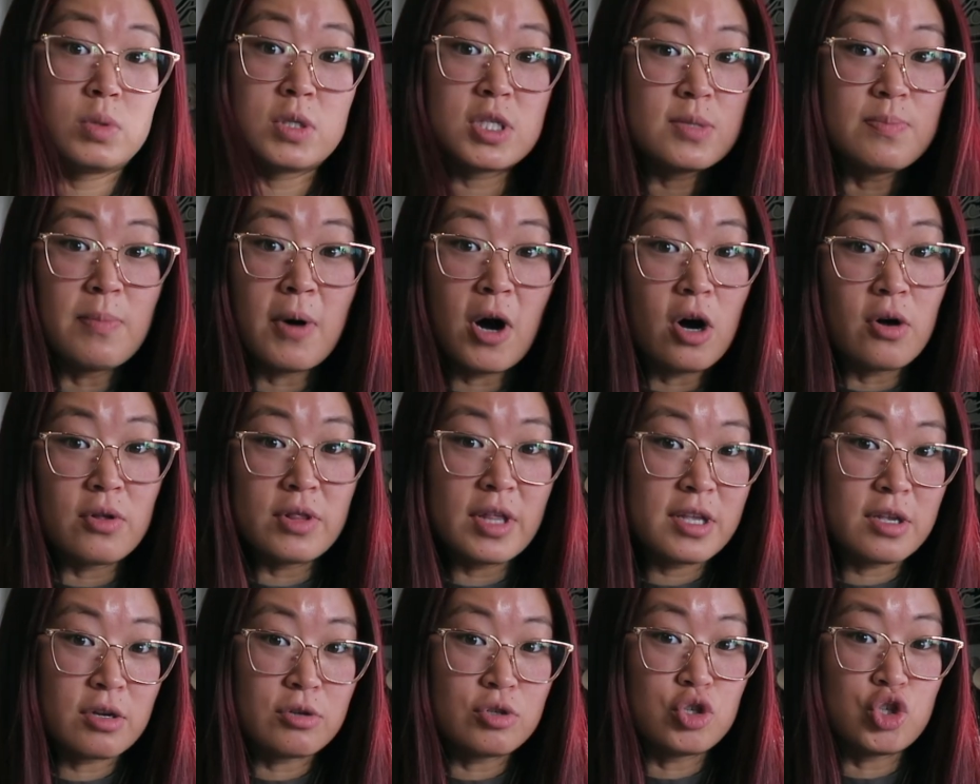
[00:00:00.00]
small
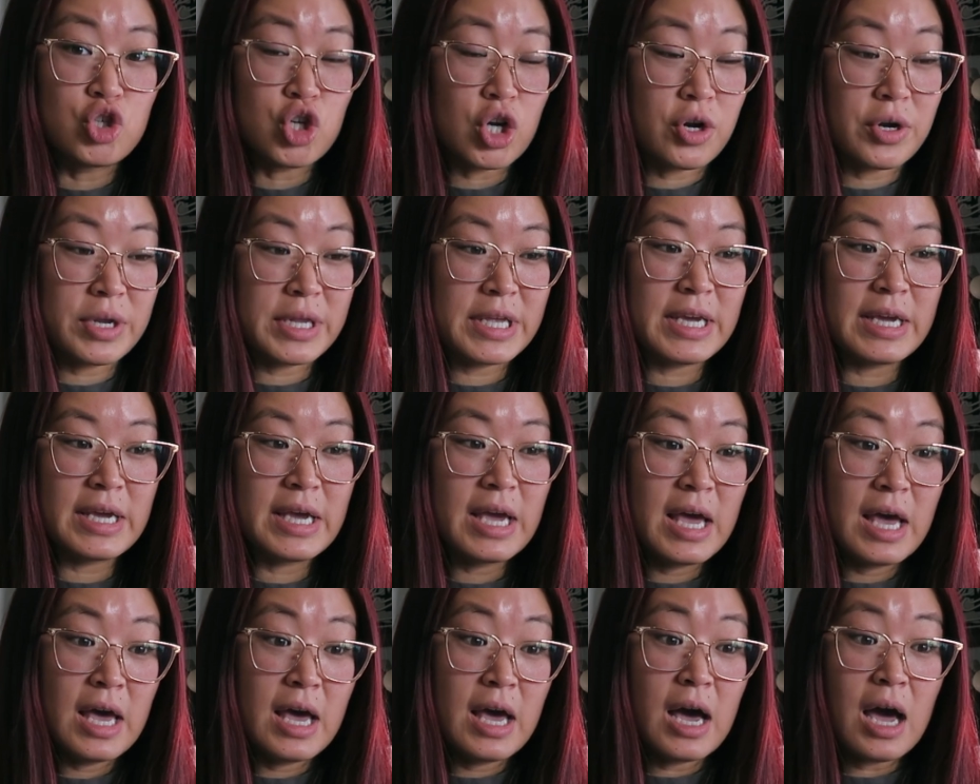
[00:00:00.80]
little journey,
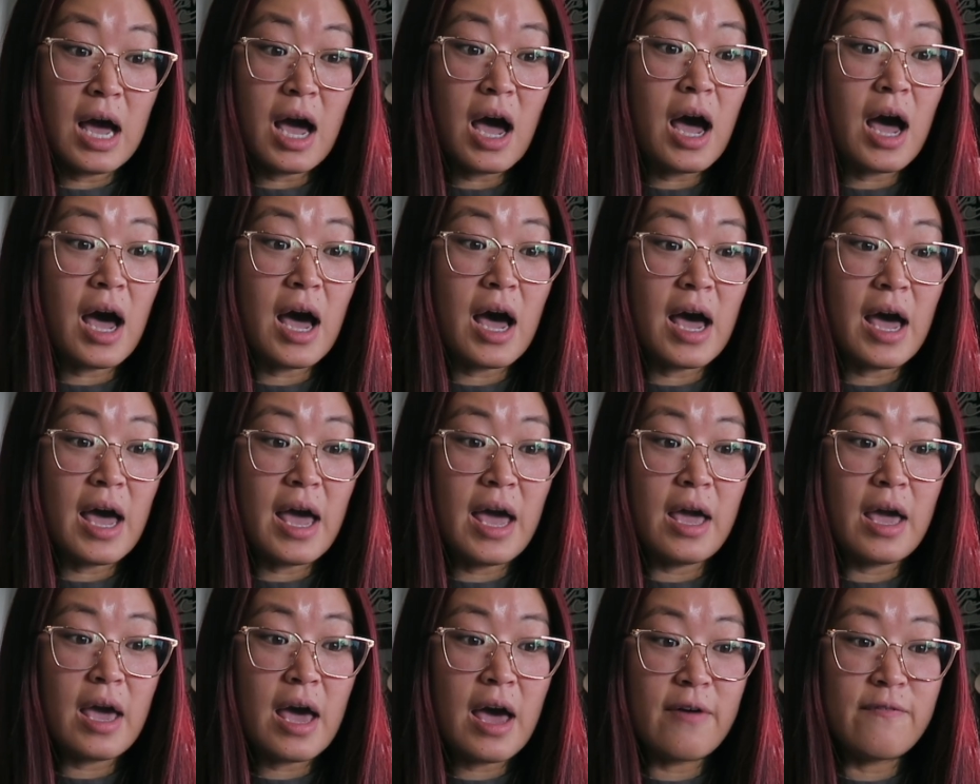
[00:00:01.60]
I
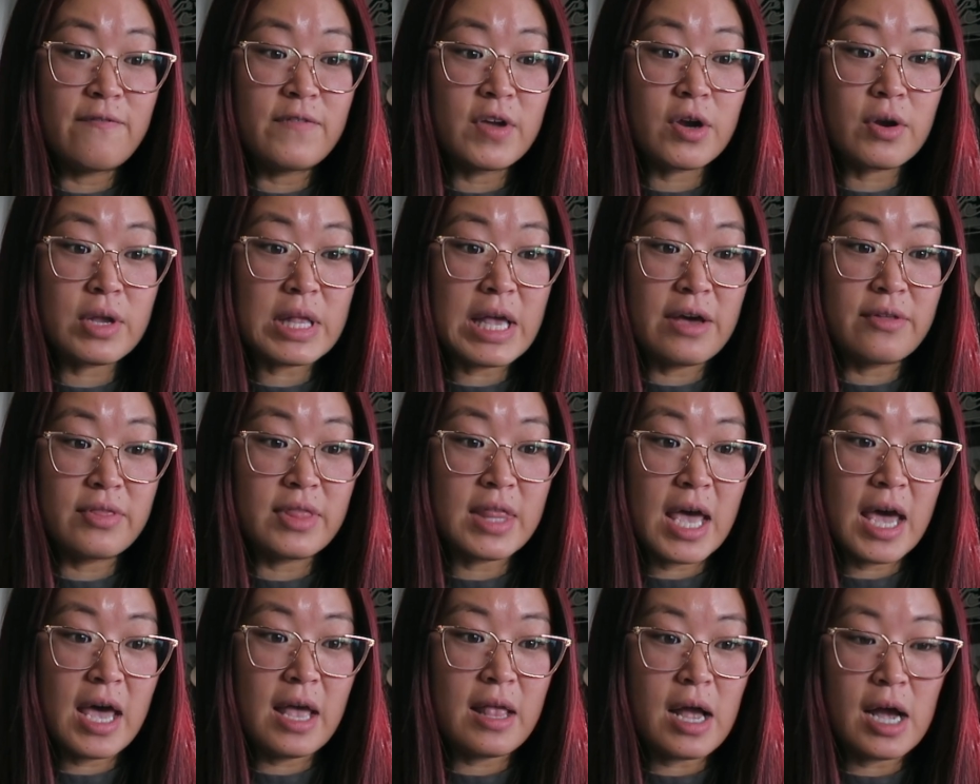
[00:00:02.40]
have figured out
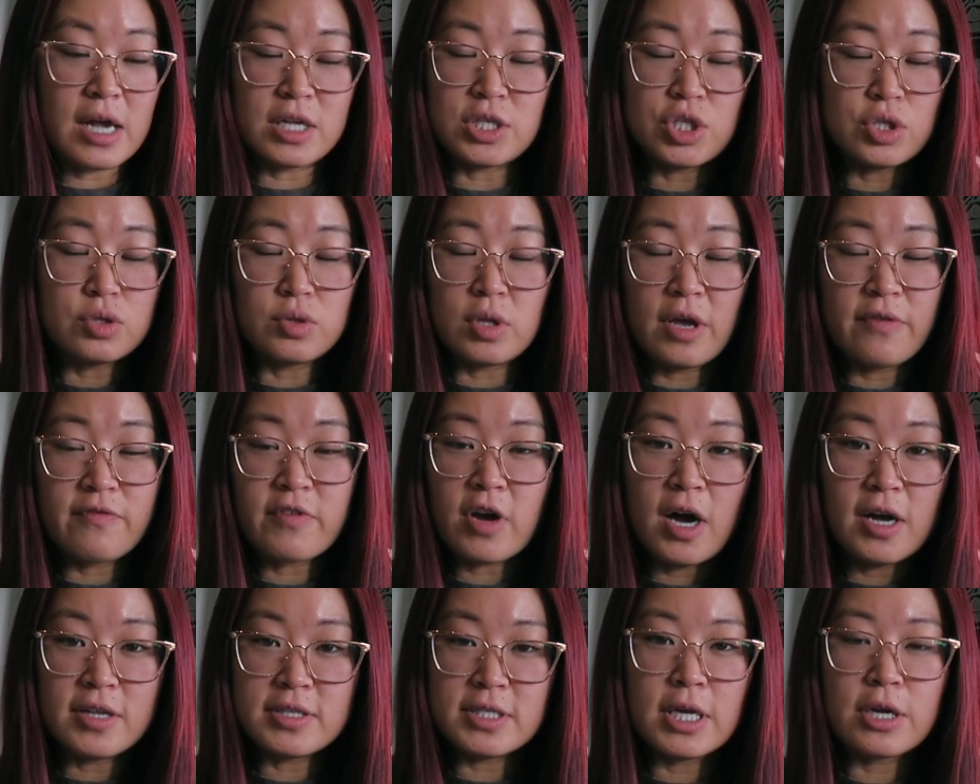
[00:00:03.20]
that I do love
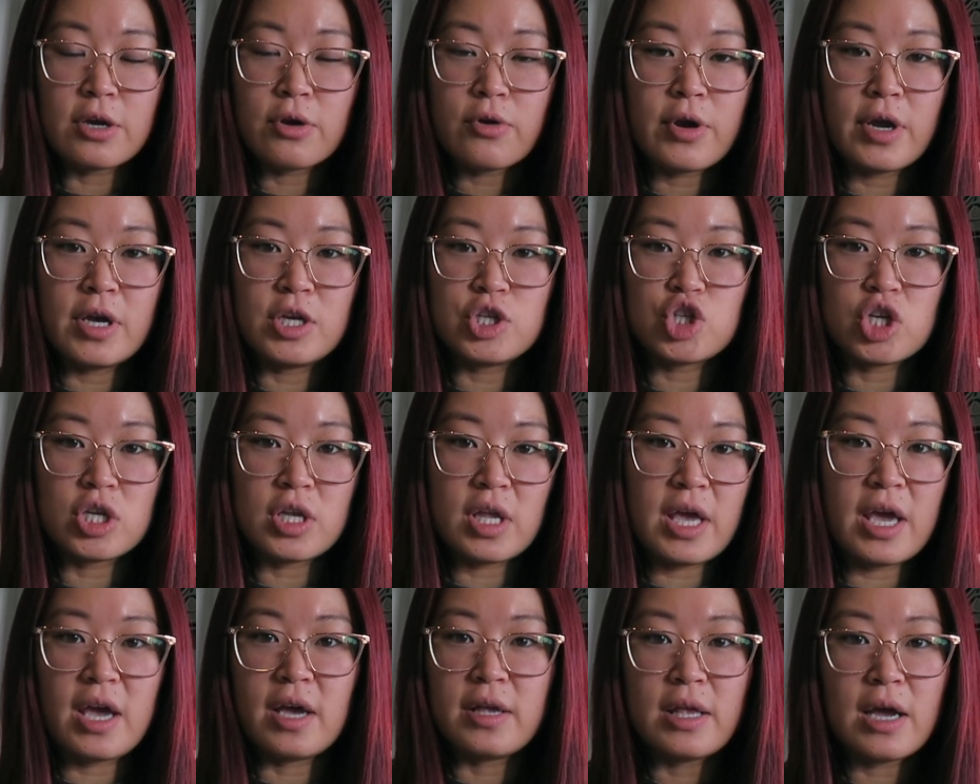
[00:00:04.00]
content
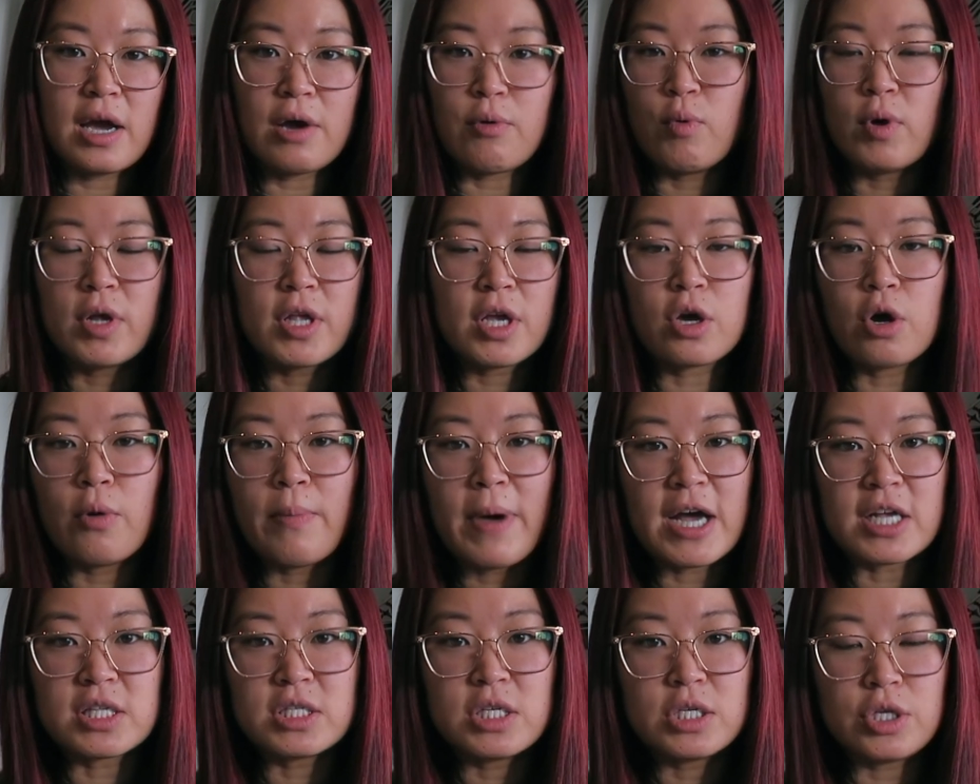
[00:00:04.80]
creation and I want to go
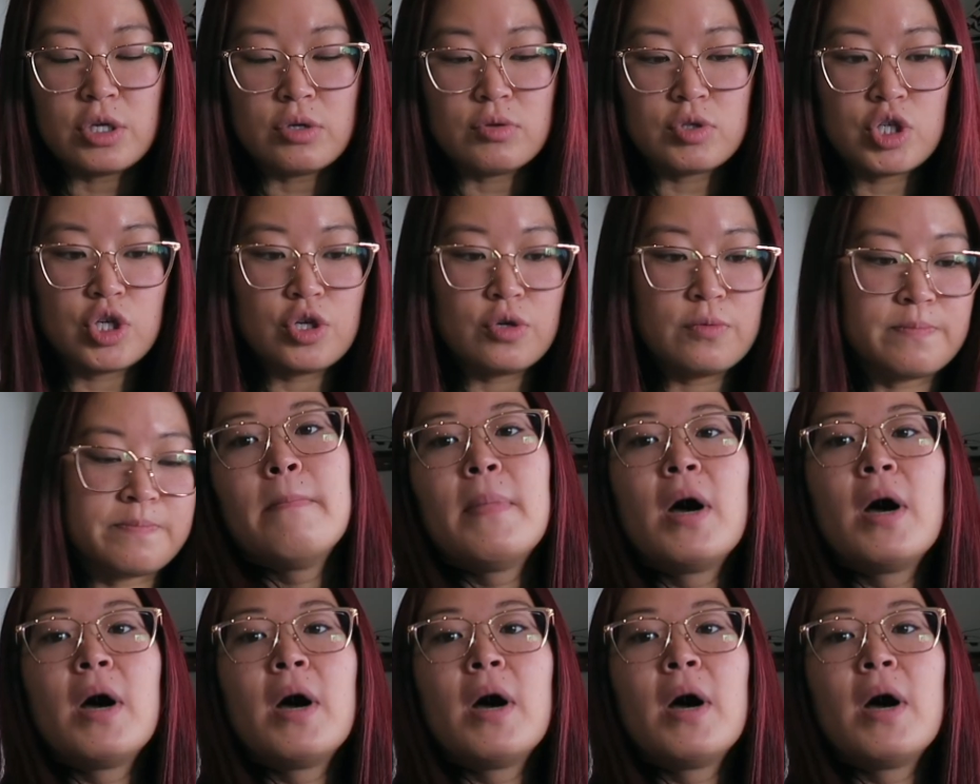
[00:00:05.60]
back to YouTube.